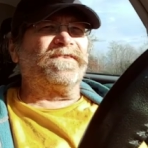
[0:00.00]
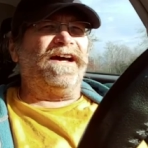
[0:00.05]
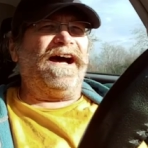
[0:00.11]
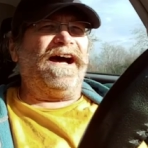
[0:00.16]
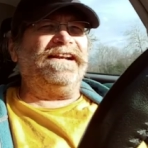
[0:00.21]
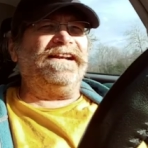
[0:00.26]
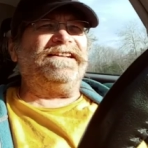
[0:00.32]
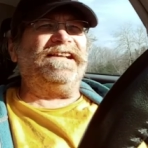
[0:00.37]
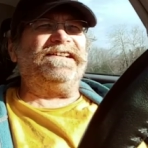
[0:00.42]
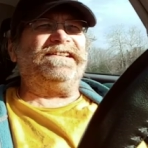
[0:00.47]

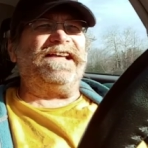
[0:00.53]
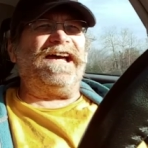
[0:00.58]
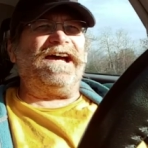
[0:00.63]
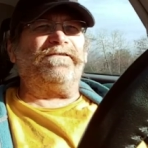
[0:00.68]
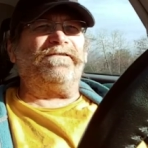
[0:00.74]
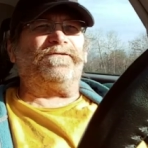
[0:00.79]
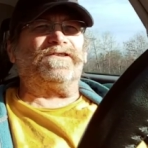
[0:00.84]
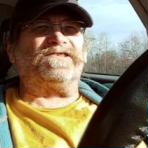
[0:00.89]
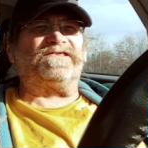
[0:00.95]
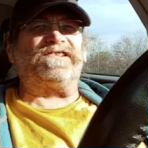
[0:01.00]
I did that
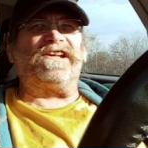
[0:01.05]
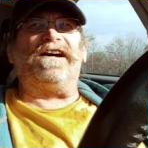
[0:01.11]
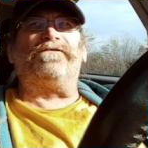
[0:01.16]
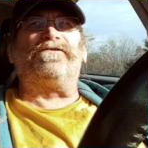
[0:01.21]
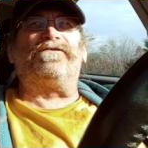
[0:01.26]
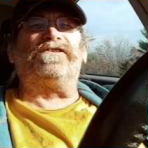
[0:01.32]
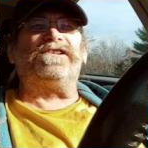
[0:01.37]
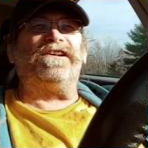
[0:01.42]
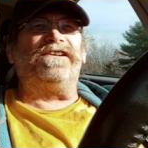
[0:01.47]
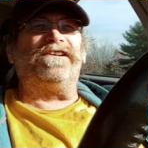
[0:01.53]
for
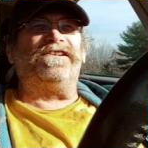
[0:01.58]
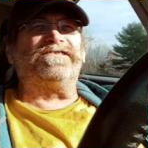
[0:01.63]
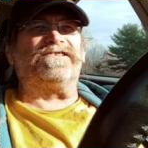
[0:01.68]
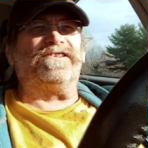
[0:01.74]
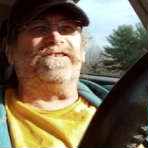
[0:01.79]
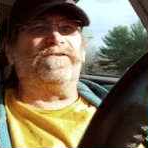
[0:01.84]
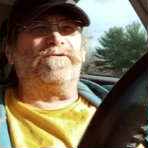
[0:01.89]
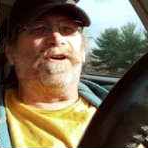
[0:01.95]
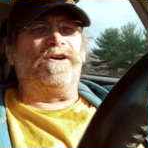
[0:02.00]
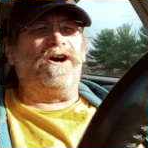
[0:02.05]
several years in
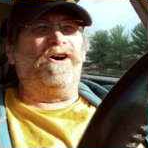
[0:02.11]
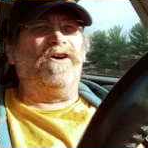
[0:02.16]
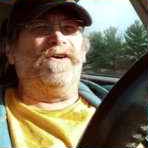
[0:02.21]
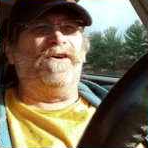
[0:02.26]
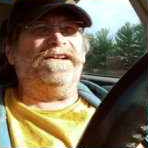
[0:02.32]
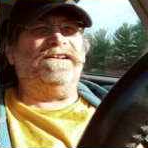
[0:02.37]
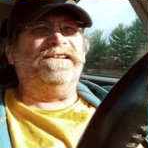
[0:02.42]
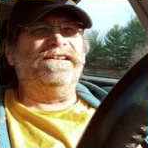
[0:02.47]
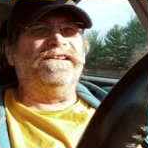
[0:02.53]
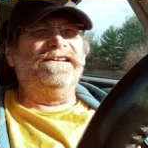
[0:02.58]
a row
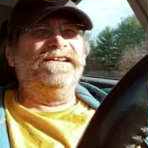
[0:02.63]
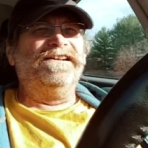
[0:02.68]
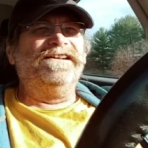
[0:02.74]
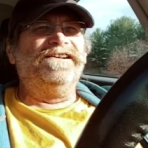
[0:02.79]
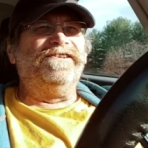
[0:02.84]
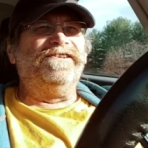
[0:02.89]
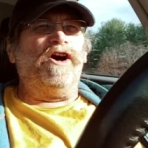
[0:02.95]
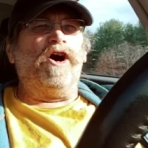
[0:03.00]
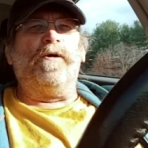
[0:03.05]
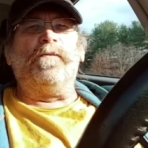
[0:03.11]

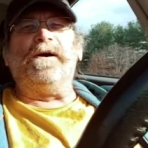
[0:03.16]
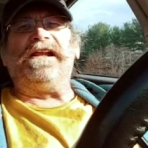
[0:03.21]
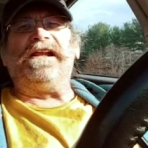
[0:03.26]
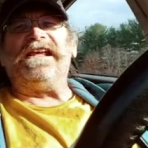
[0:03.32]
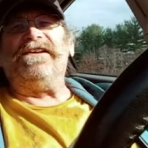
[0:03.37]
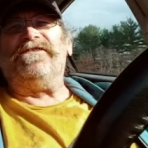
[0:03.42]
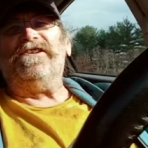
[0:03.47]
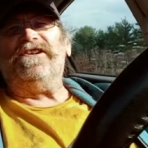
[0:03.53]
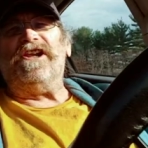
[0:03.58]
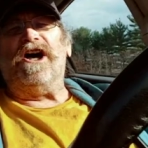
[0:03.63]
and nobody
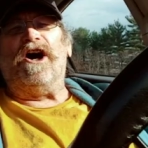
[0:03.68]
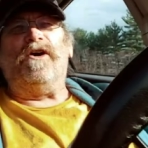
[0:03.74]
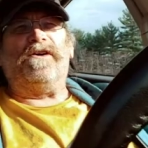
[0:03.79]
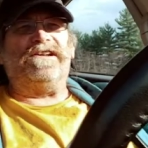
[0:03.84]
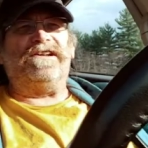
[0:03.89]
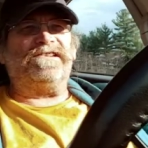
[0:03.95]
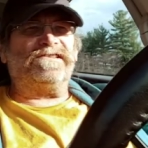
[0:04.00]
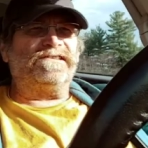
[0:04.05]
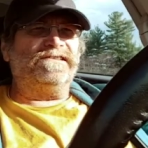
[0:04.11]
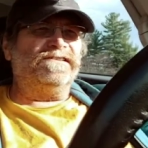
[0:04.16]
even
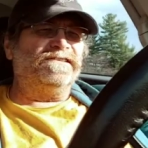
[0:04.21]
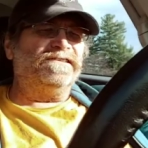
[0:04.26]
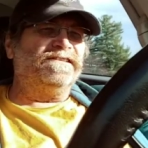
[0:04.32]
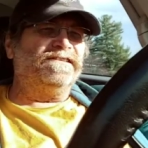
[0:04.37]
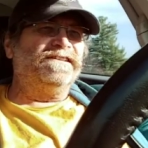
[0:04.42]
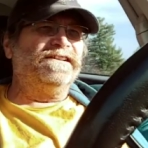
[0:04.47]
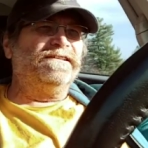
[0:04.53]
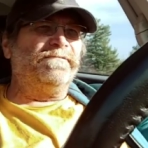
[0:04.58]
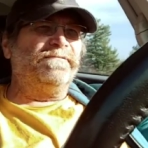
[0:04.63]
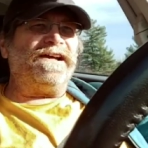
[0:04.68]
noticed,
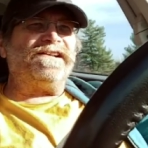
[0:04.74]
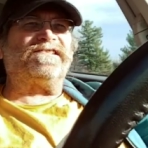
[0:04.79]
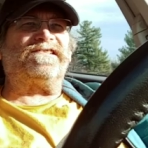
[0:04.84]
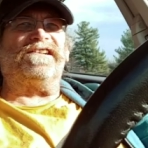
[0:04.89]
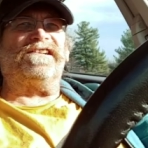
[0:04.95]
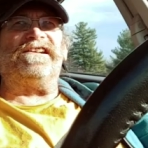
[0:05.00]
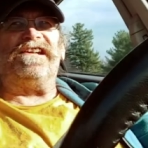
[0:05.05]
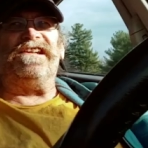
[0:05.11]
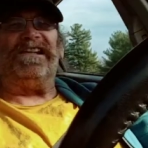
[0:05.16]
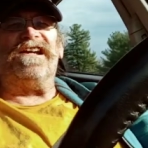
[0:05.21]

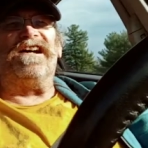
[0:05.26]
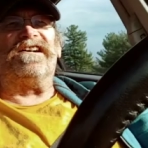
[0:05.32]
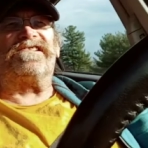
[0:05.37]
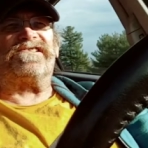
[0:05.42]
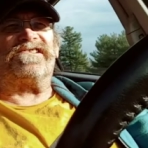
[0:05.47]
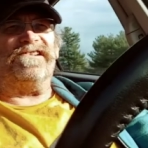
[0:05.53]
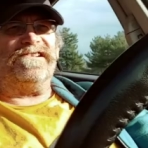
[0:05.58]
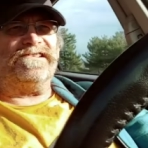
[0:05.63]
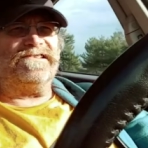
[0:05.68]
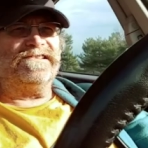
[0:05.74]
especially the
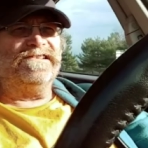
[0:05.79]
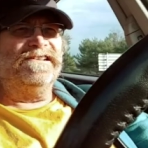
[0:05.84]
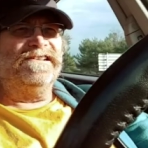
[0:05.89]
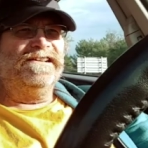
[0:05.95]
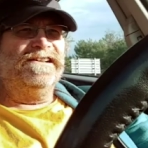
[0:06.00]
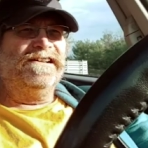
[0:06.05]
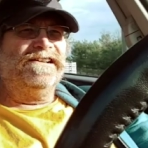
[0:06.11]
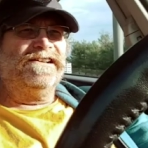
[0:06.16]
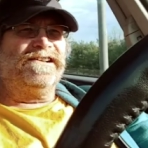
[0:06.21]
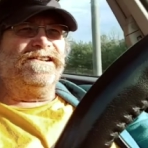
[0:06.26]
youngsters.
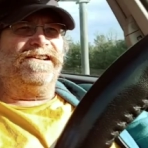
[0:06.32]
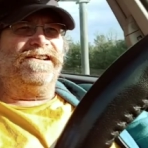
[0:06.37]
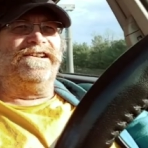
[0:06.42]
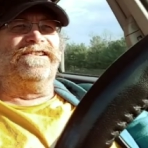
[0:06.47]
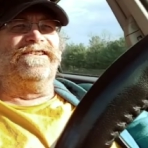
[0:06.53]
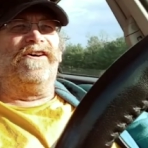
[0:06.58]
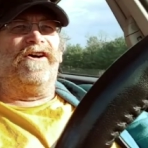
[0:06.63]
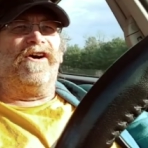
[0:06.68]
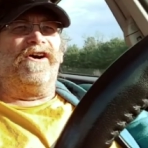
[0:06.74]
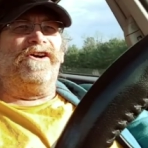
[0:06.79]
Good
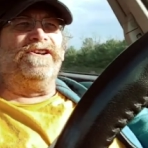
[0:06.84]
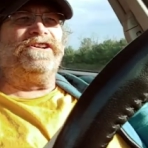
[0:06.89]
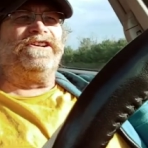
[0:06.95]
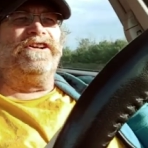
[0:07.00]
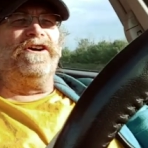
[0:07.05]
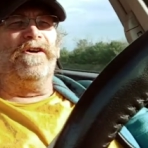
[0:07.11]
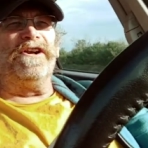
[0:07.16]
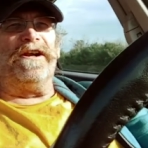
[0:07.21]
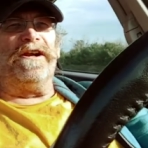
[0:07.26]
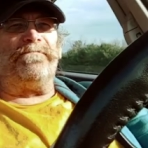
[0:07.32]
Lord, you can
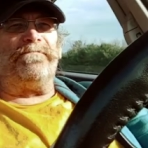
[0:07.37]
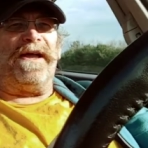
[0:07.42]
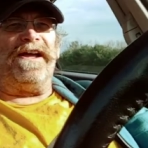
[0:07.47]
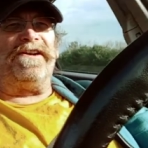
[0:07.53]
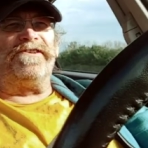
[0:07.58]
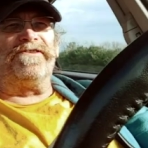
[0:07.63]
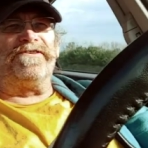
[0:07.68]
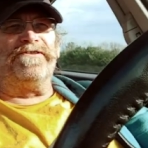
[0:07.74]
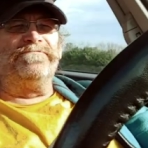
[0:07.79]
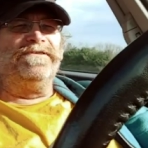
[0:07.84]
go in their
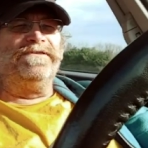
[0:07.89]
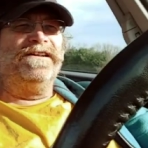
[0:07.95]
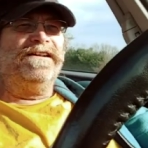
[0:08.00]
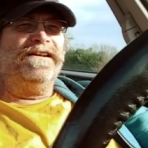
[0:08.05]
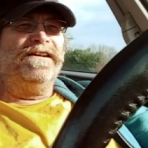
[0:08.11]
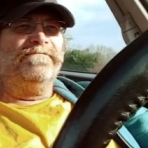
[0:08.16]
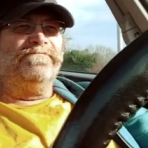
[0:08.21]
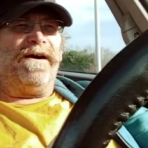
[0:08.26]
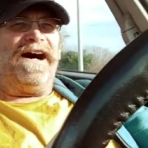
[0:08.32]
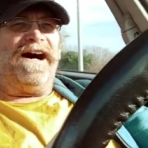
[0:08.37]

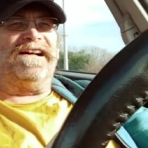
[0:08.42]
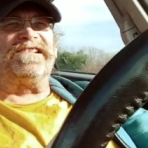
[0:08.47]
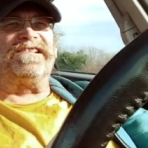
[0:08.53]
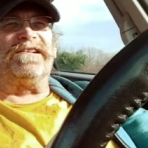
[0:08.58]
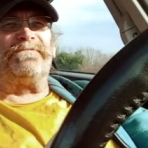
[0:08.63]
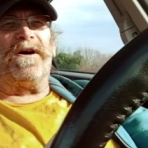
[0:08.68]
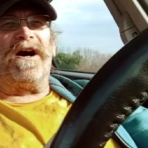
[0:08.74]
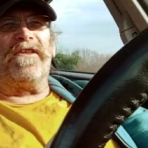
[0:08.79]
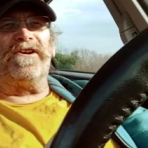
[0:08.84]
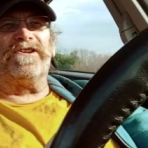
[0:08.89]
bedroom, box
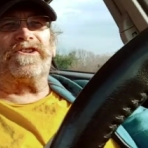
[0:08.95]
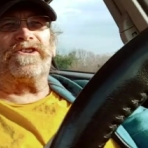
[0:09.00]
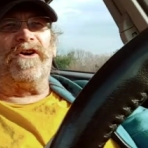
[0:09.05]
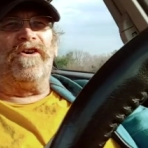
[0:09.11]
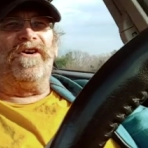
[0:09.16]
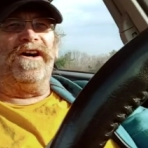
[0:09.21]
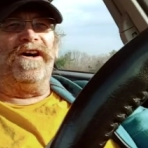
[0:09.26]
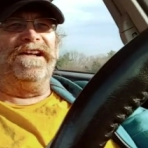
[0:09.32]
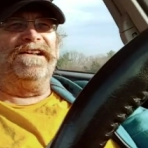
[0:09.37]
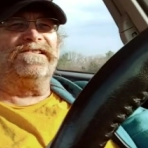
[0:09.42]
up all their
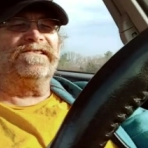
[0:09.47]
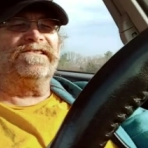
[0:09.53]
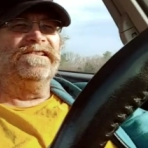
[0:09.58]
toys,